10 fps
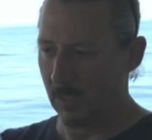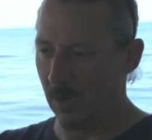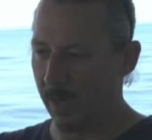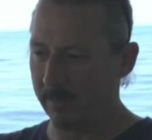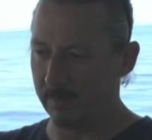to
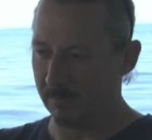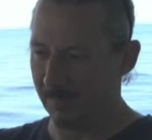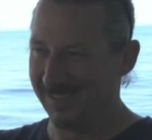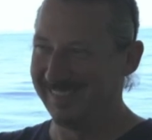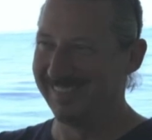go back
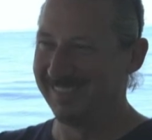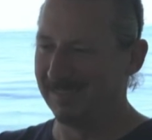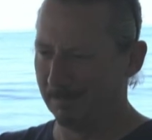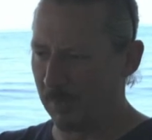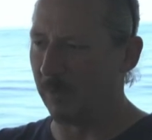to their
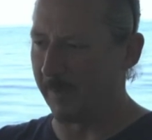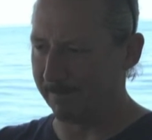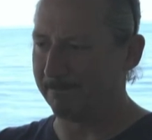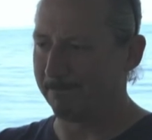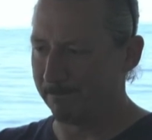labs
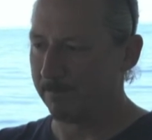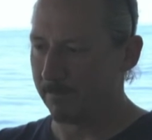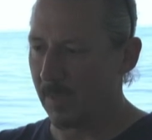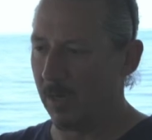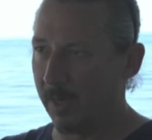where they'll
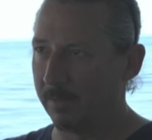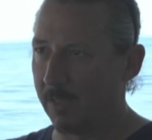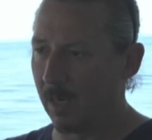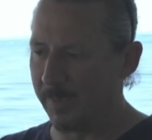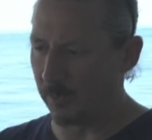dry it and